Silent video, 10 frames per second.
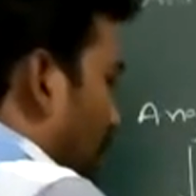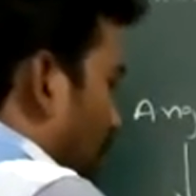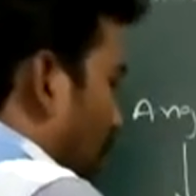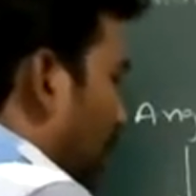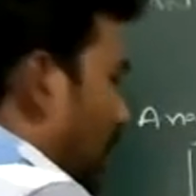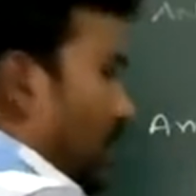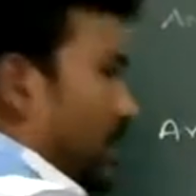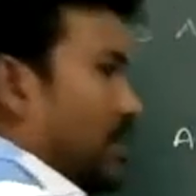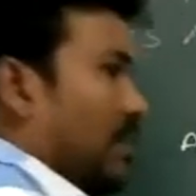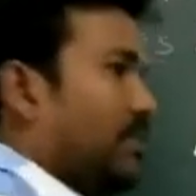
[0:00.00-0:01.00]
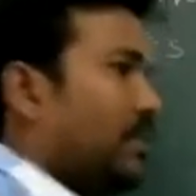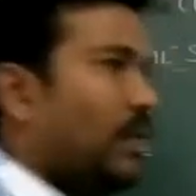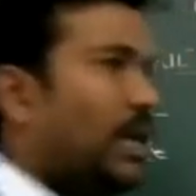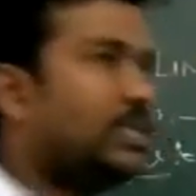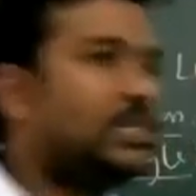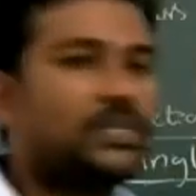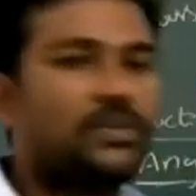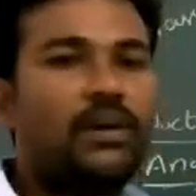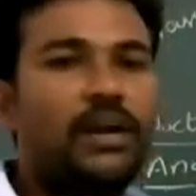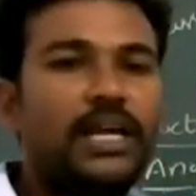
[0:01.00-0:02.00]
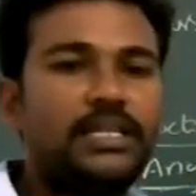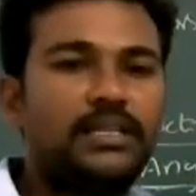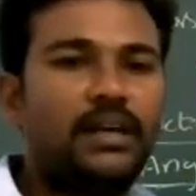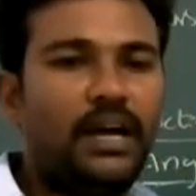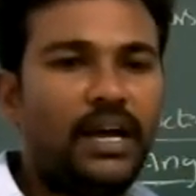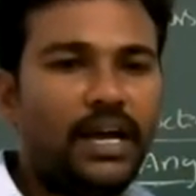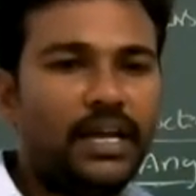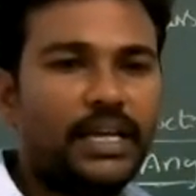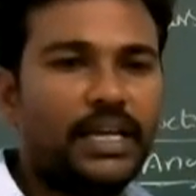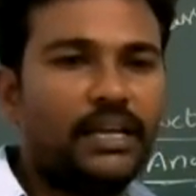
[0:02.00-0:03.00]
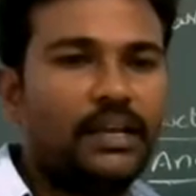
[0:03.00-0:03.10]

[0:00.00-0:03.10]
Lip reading: Inclination of two lines is called as angle.